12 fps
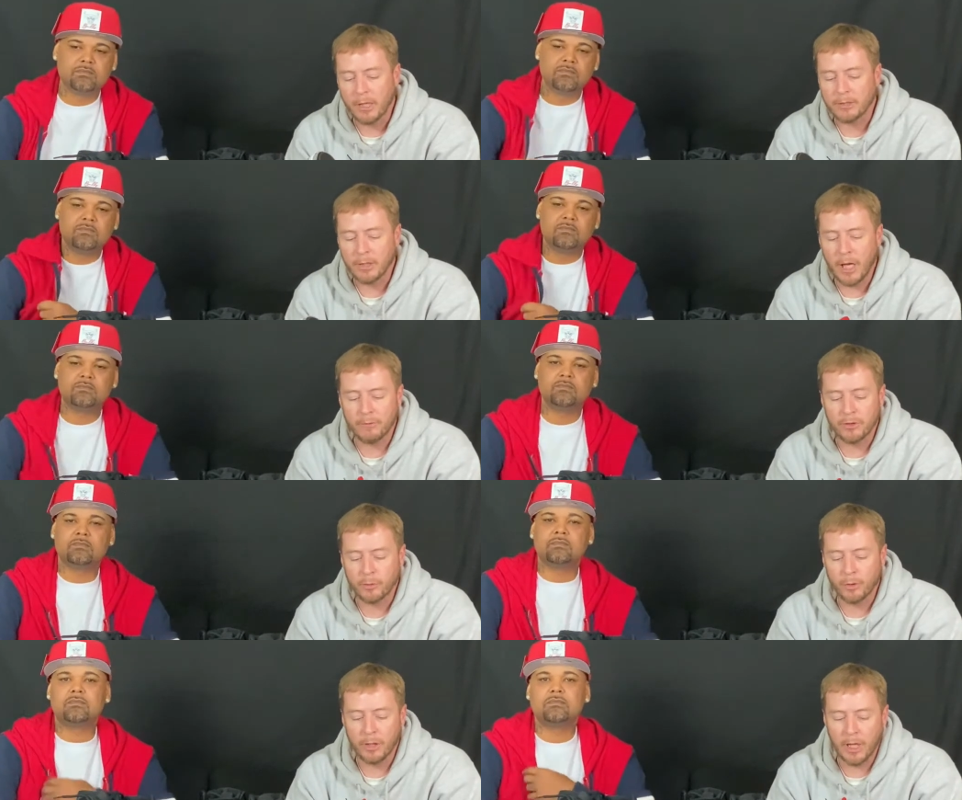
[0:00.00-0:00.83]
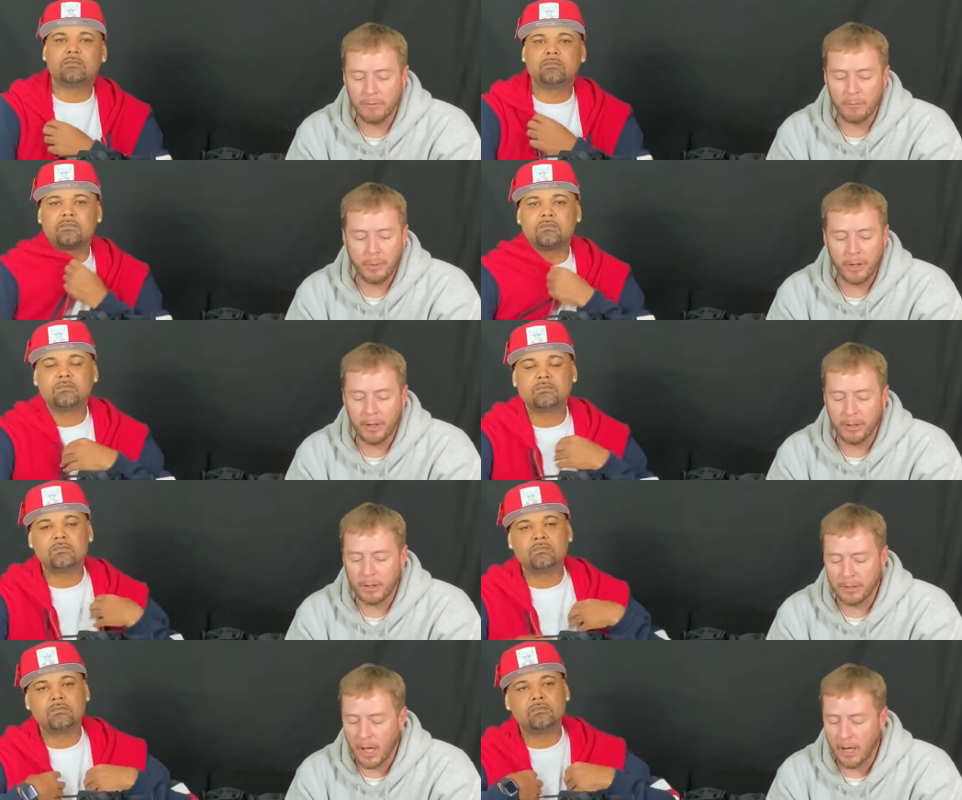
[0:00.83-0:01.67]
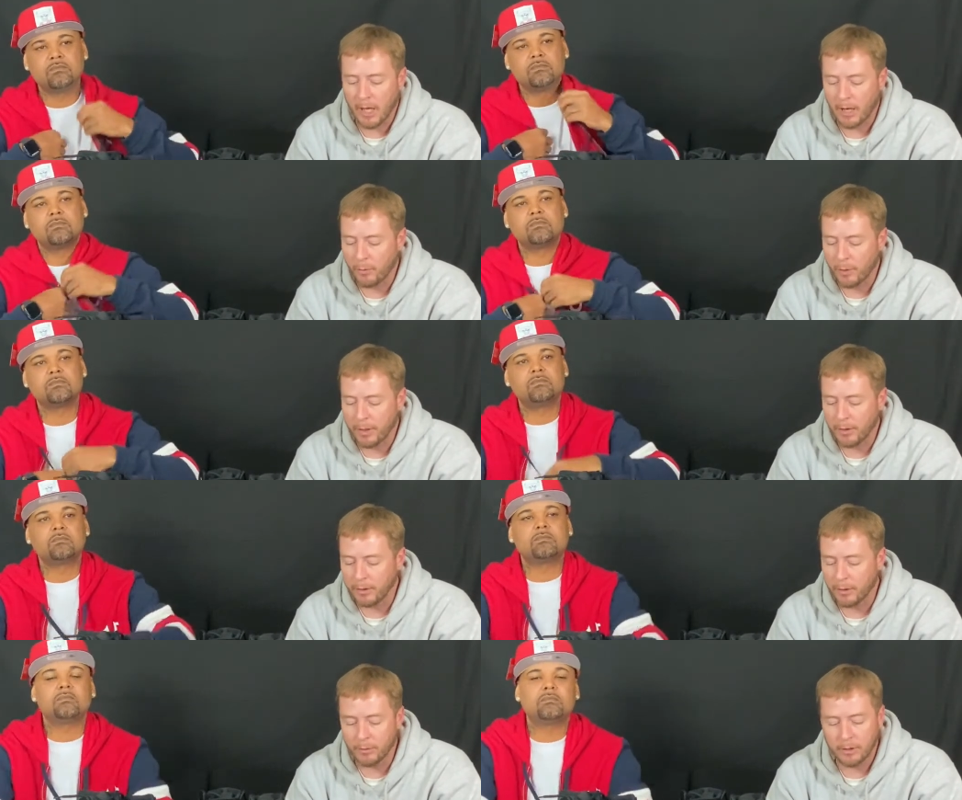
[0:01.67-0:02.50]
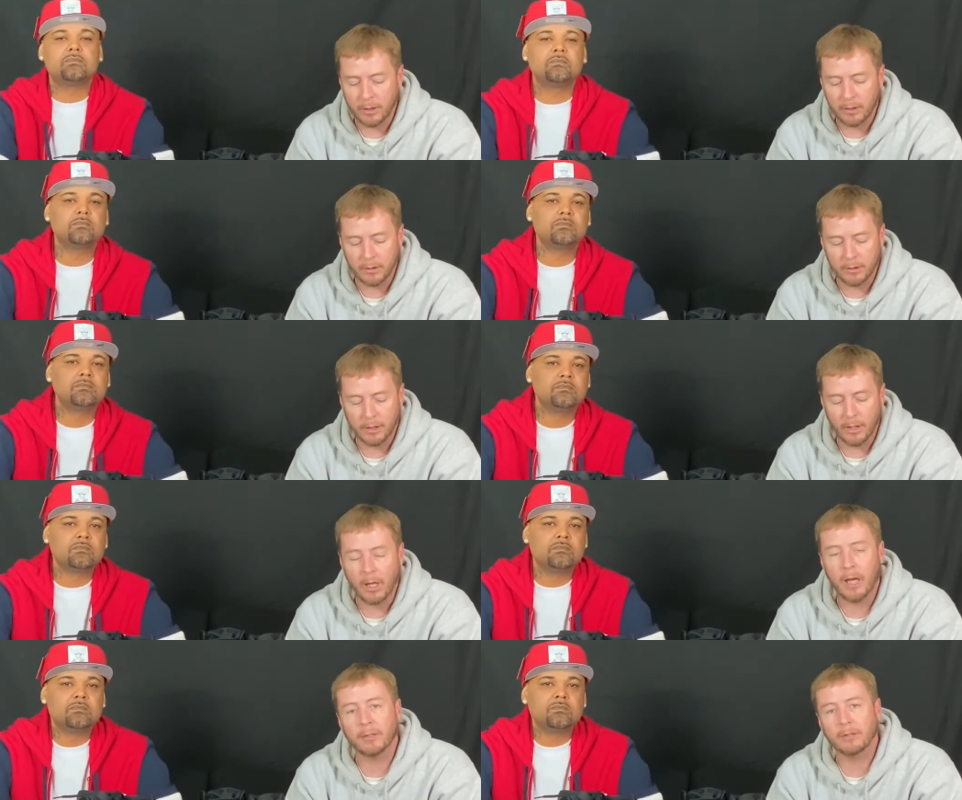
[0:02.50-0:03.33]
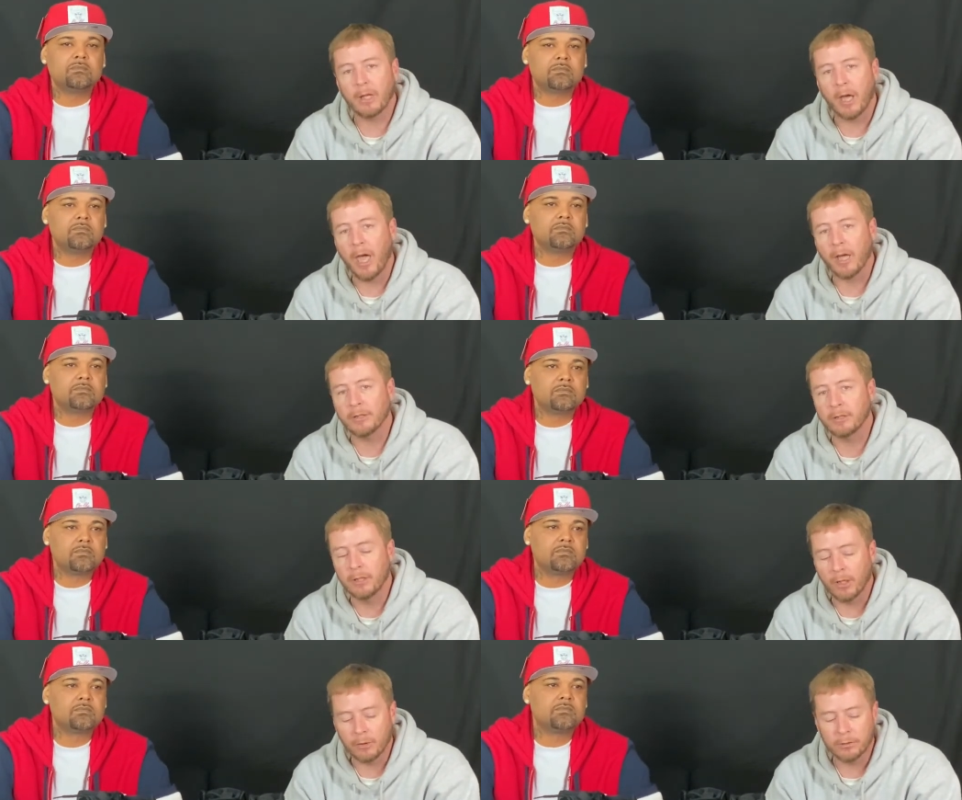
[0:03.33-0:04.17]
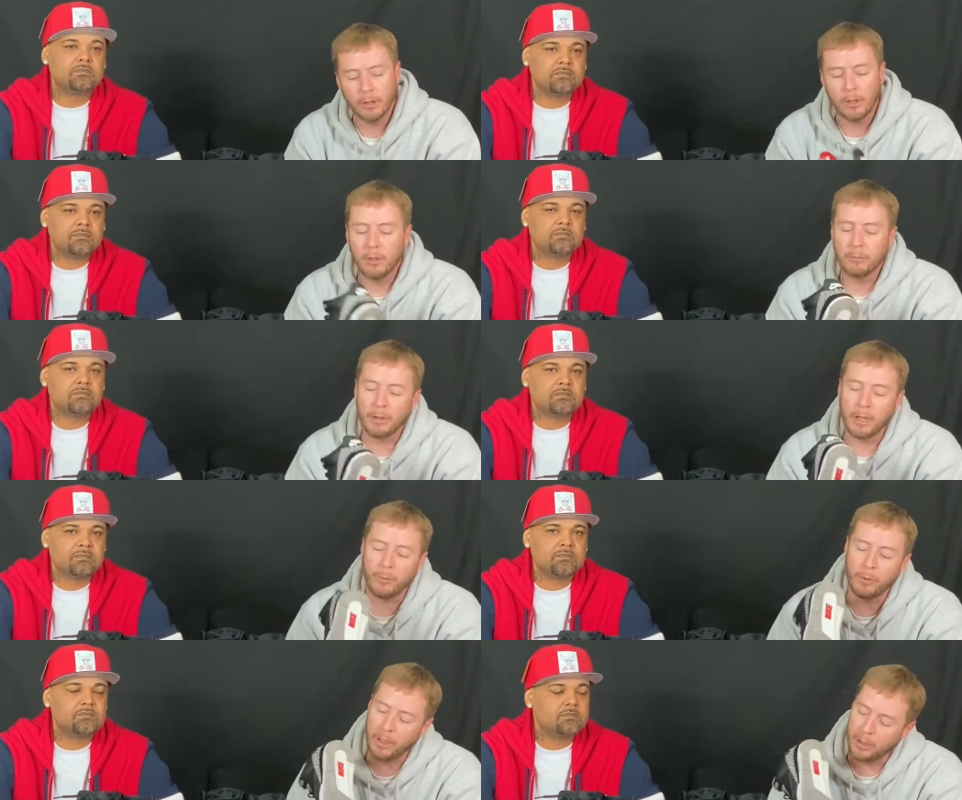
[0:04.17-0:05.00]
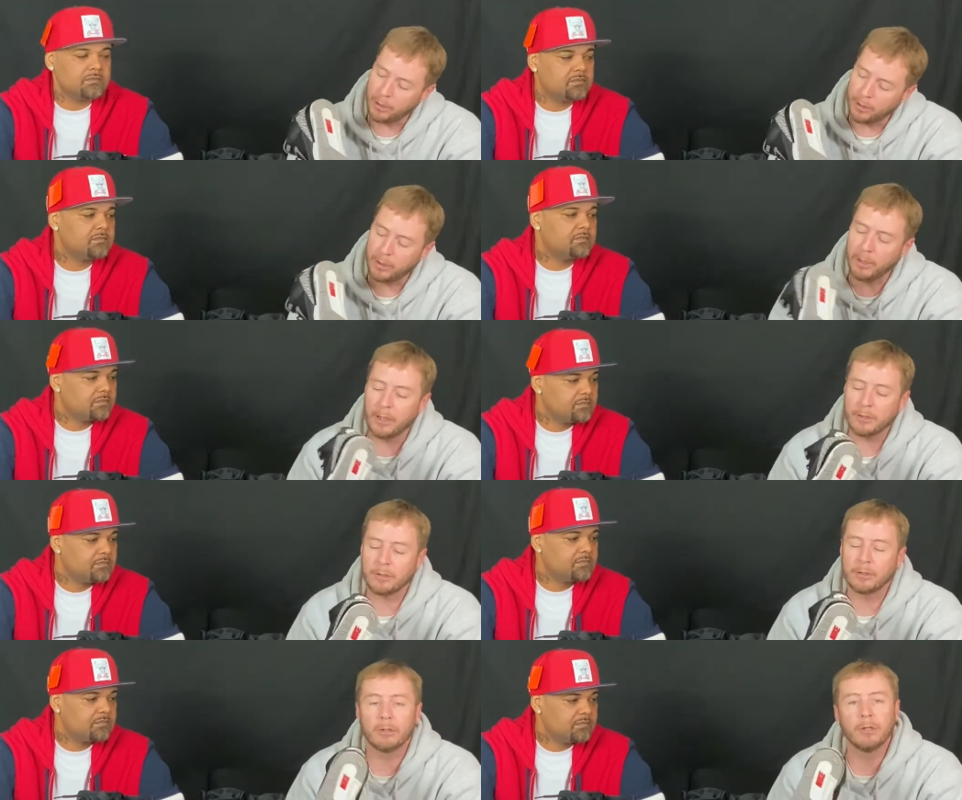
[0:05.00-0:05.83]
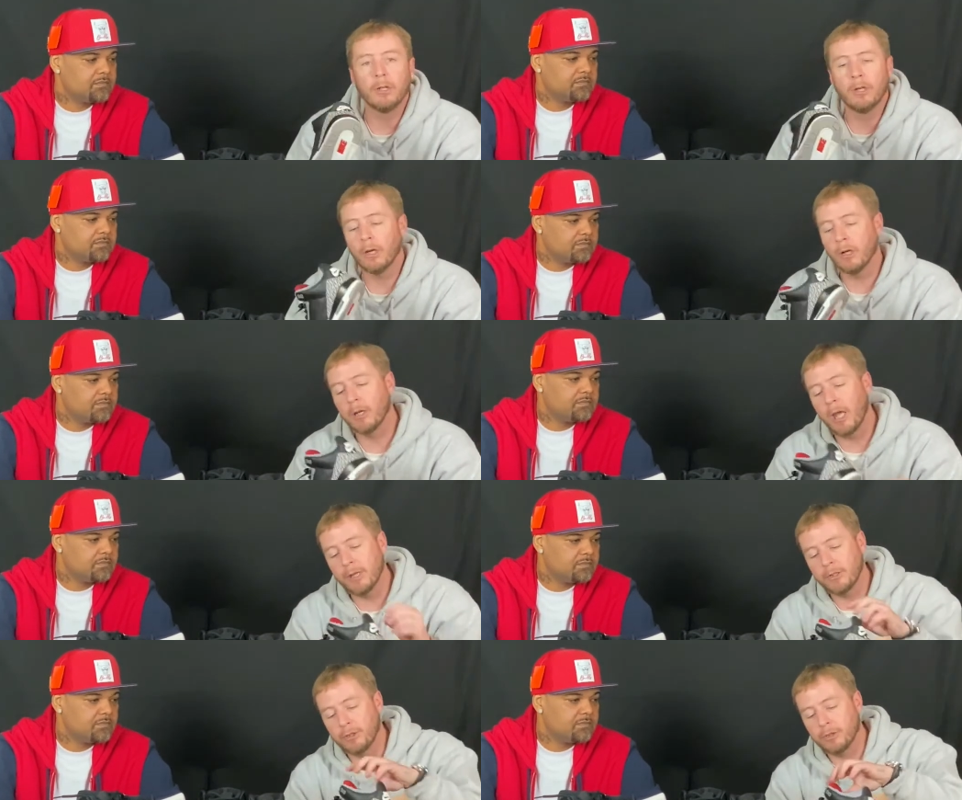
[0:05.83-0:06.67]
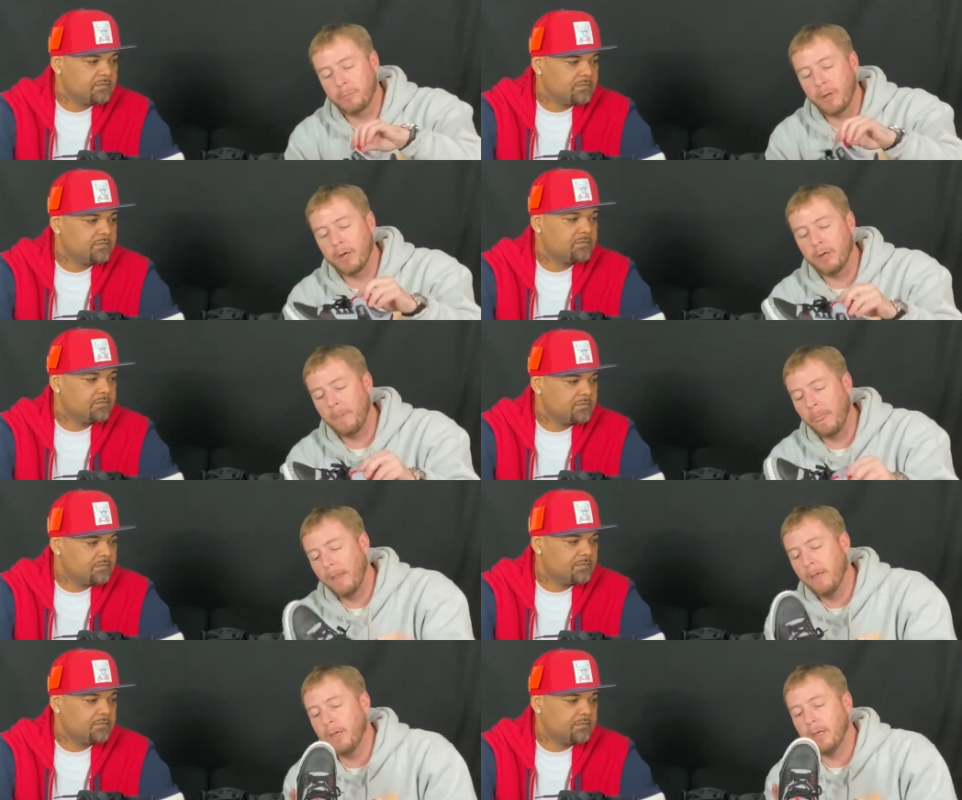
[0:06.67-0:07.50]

Speaker 1: I still have the 2011 pair that got a lot of wear, you know, get get a lot of action in those. But I went ahead and MDS the uh, last year's pair.